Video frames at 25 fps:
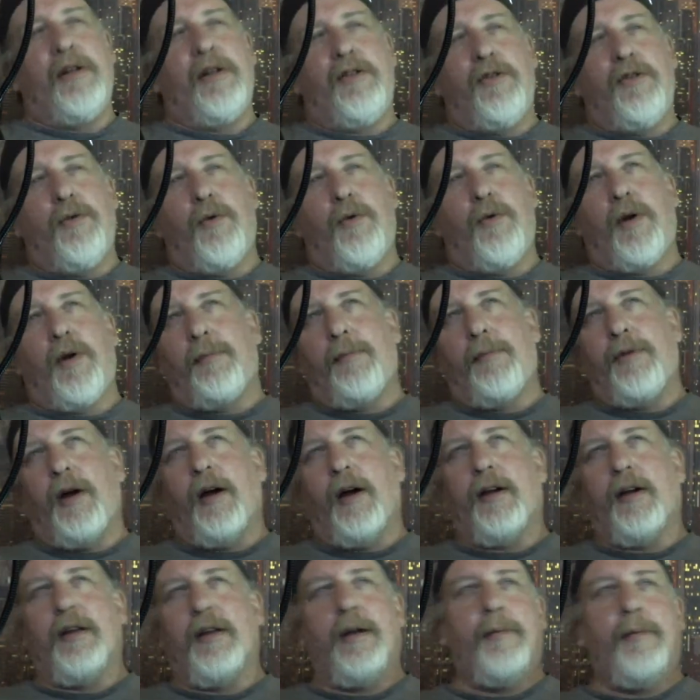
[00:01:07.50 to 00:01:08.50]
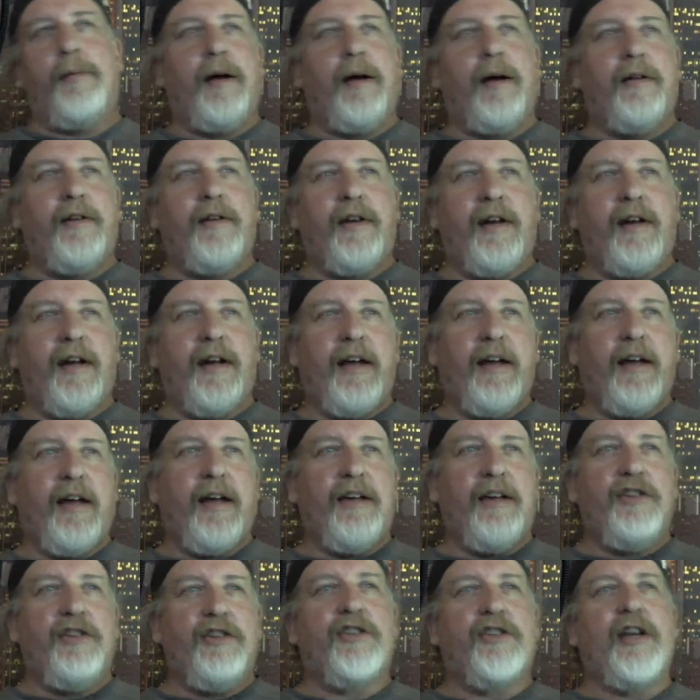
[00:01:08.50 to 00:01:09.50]
what I'm talking about today. I
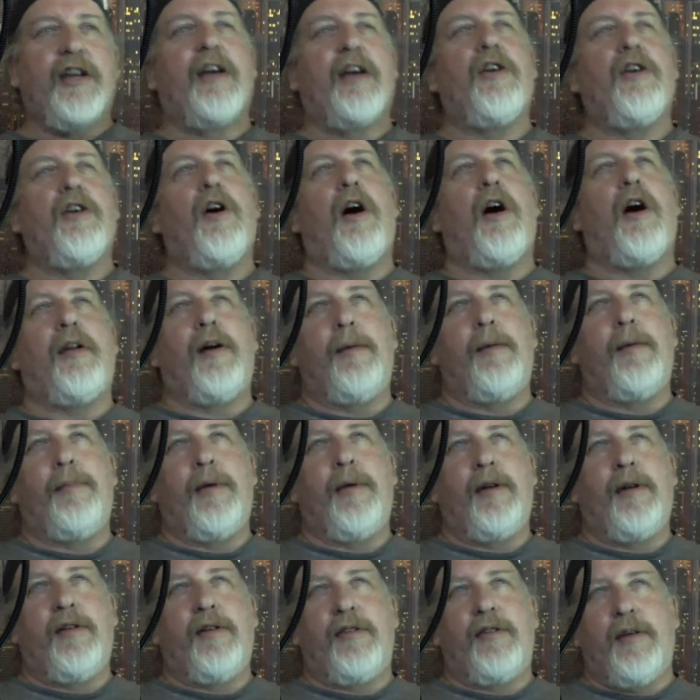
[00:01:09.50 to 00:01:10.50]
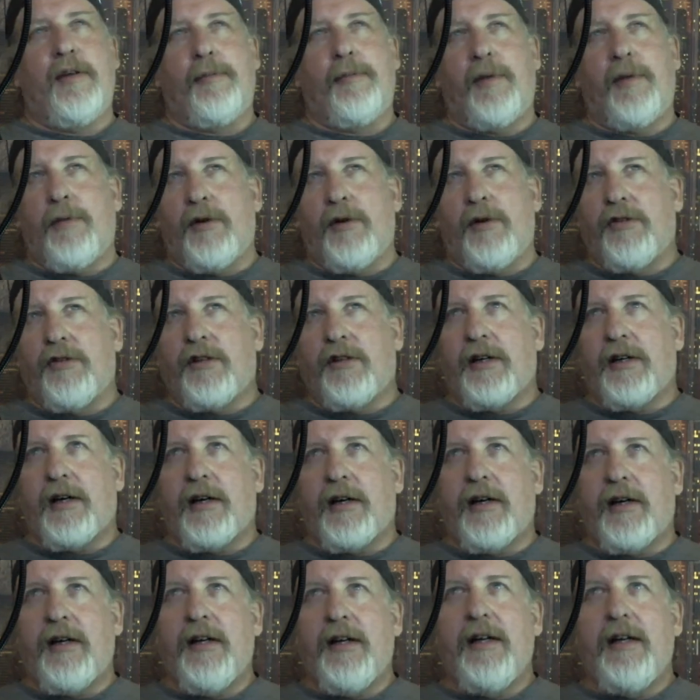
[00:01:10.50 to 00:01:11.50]
just got caught up, and it's some of the most
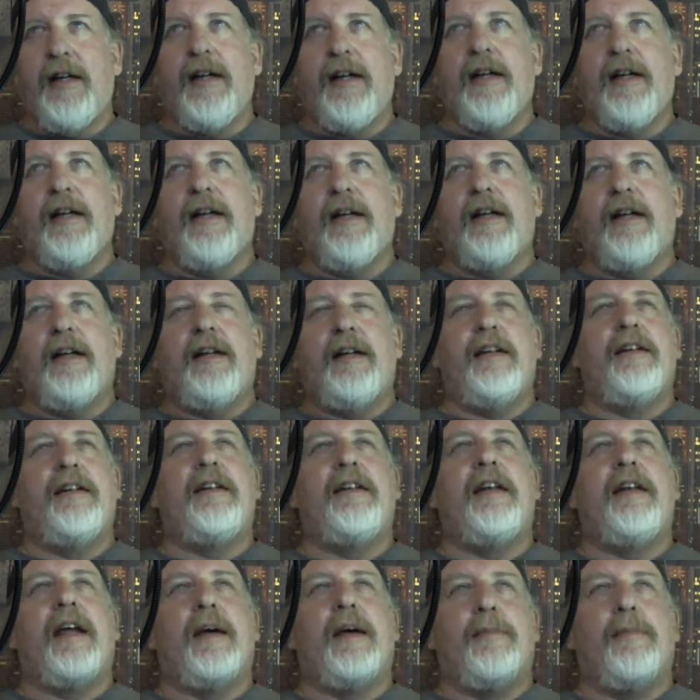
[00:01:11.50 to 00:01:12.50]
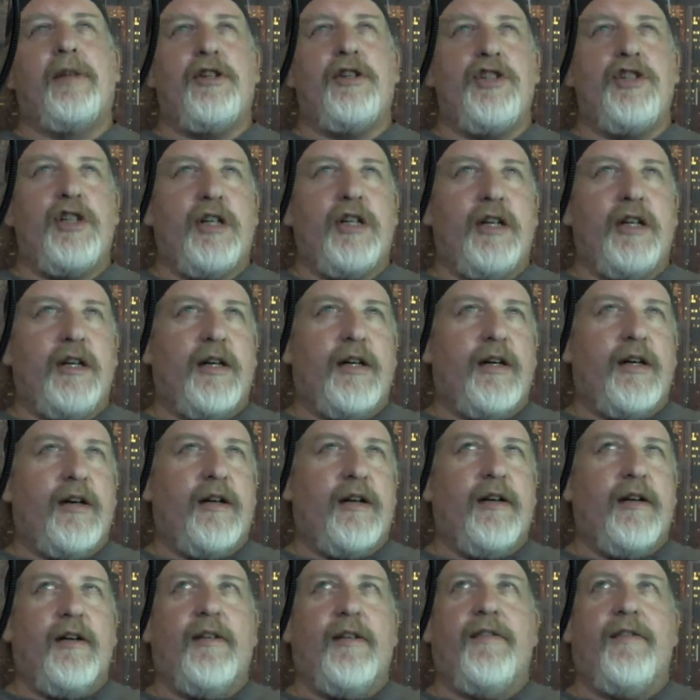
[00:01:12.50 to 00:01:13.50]
damaging
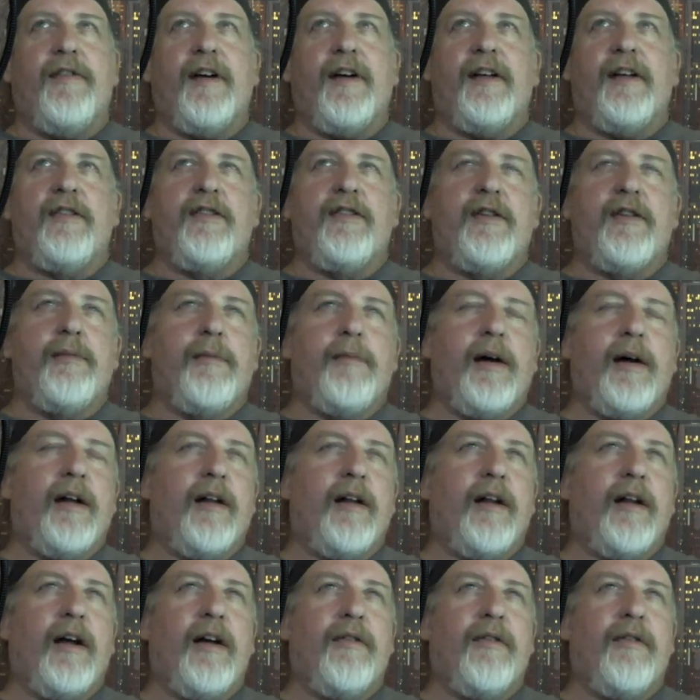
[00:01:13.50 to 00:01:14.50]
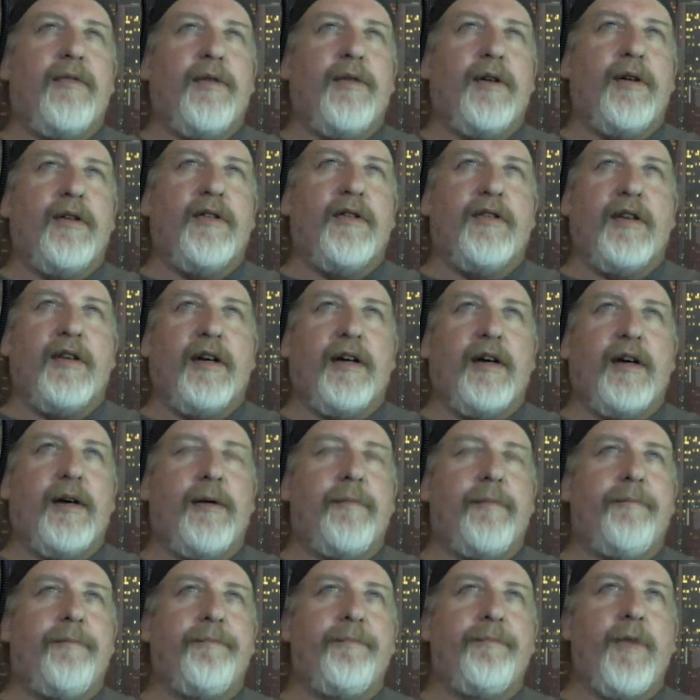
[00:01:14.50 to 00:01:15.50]
events in my life was
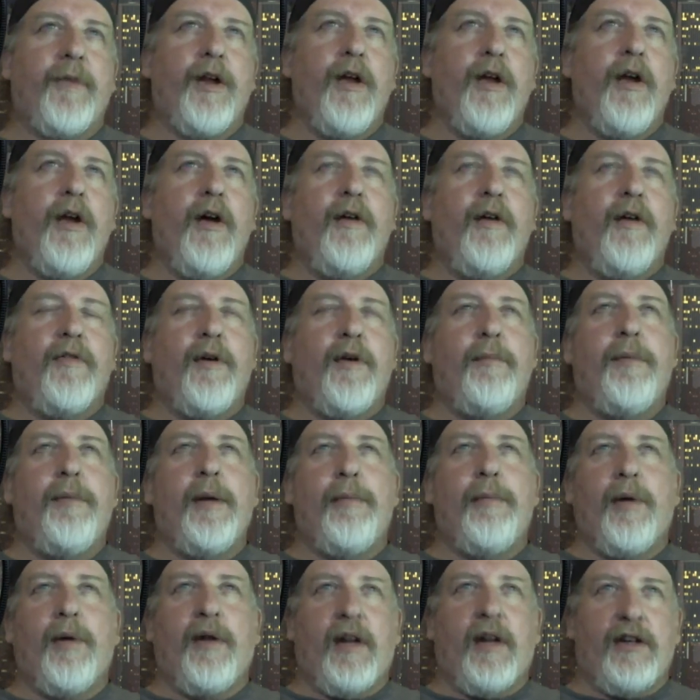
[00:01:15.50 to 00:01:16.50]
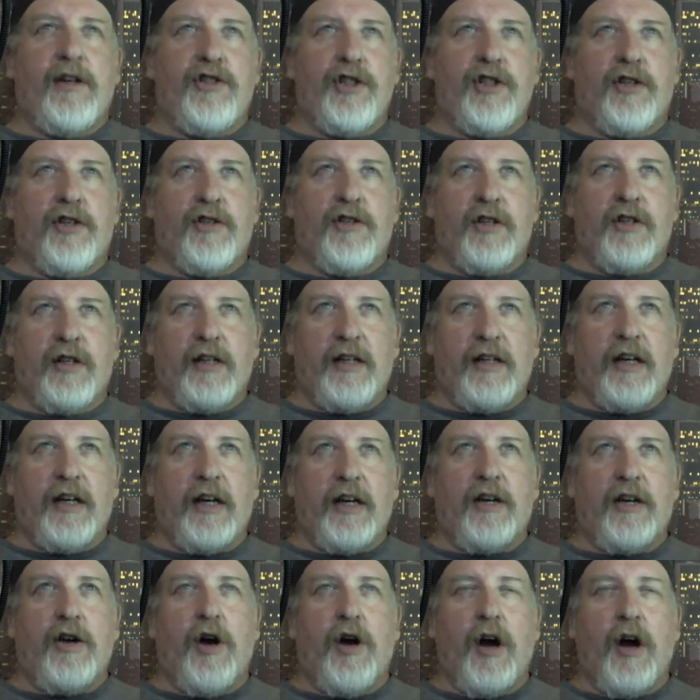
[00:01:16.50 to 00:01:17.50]
from people that just get
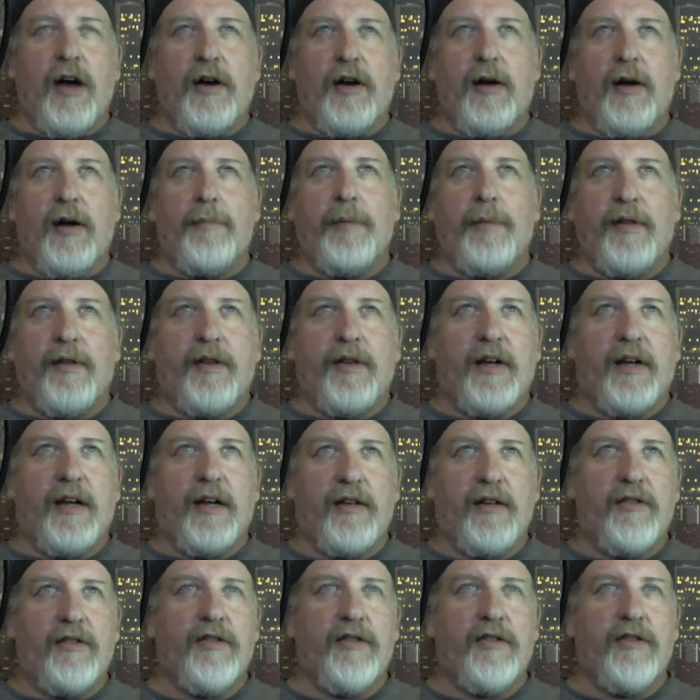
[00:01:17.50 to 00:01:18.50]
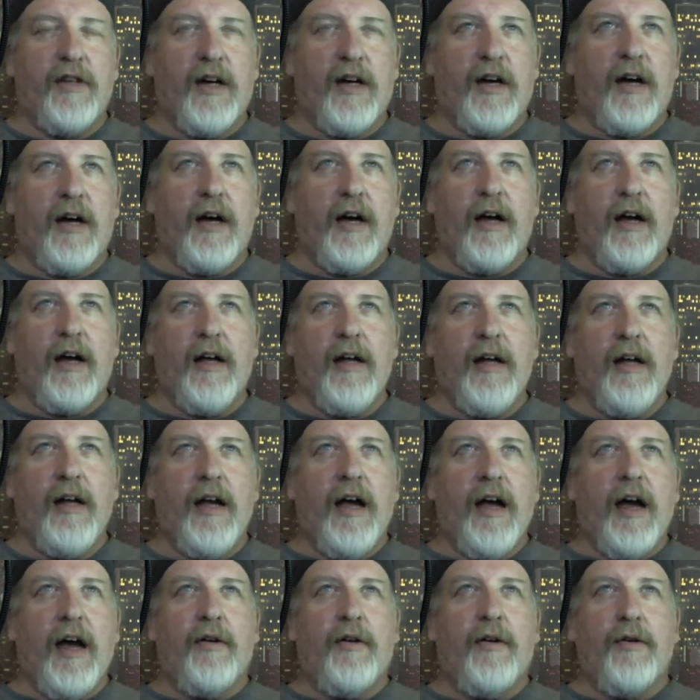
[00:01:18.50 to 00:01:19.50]
caught up in things. I
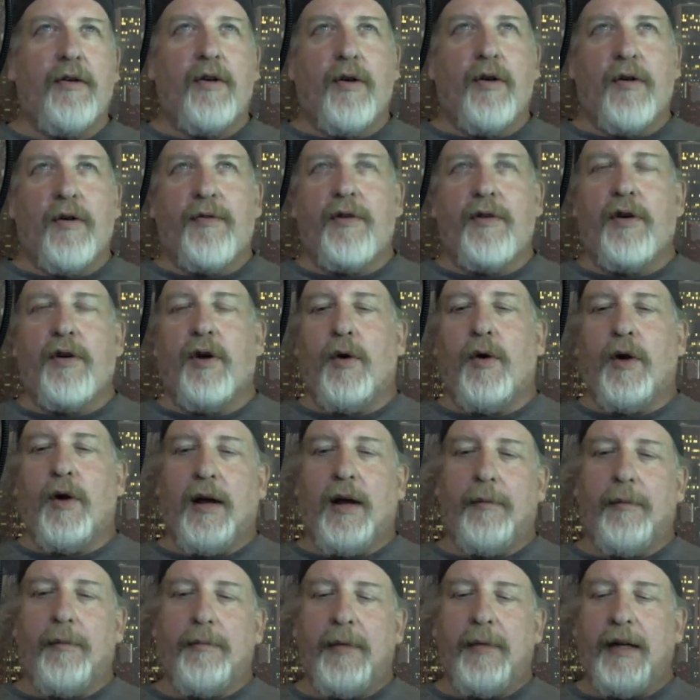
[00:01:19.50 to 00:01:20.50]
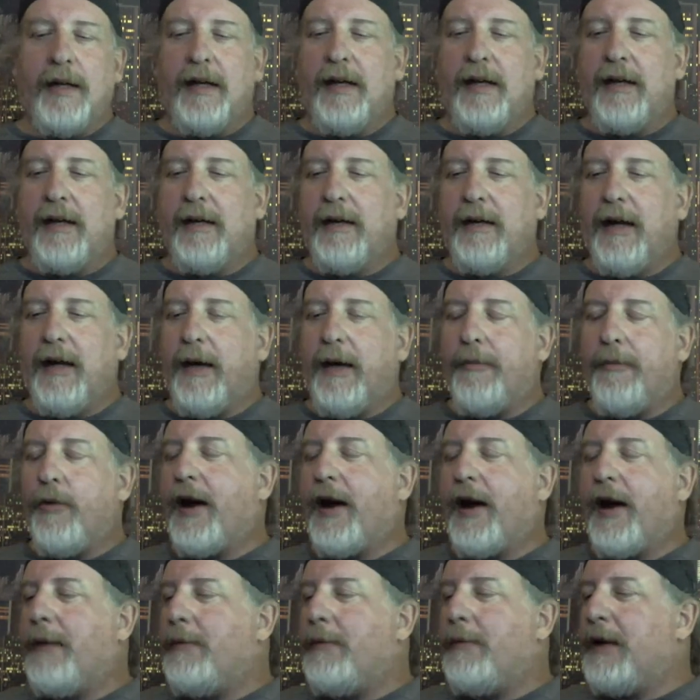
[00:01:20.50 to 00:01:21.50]
don't know if you know what I mean
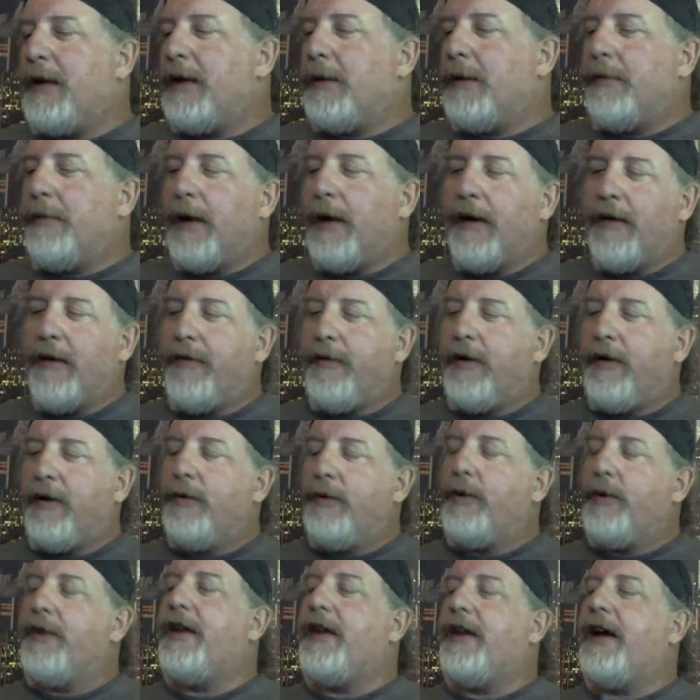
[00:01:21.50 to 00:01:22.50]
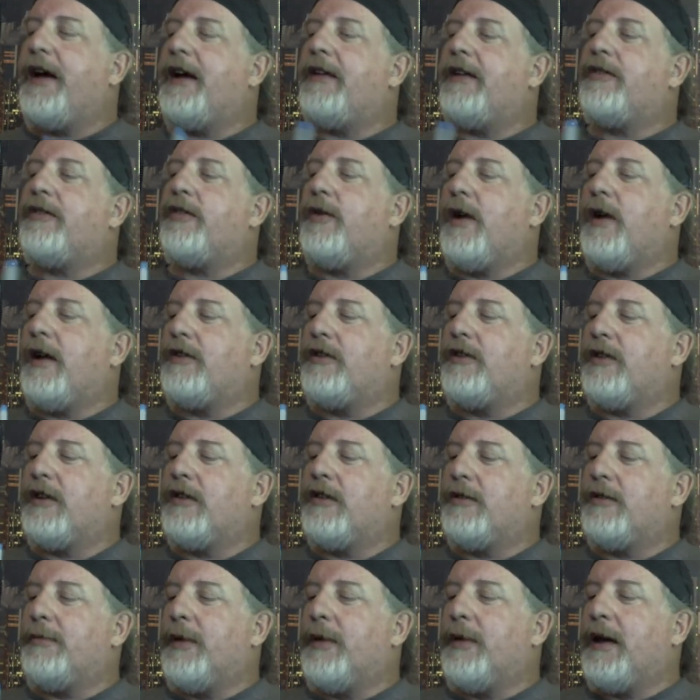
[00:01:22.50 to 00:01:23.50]
about with that, so I'll
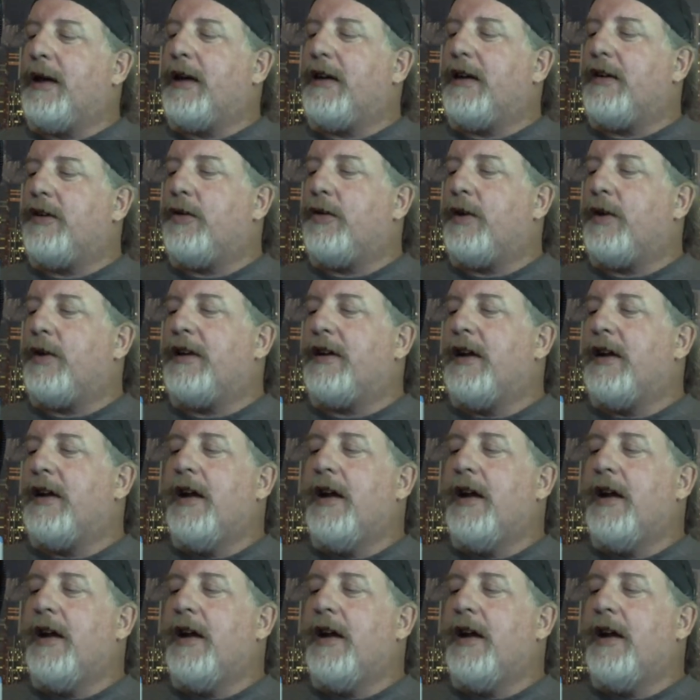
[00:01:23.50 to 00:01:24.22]
explain it to it.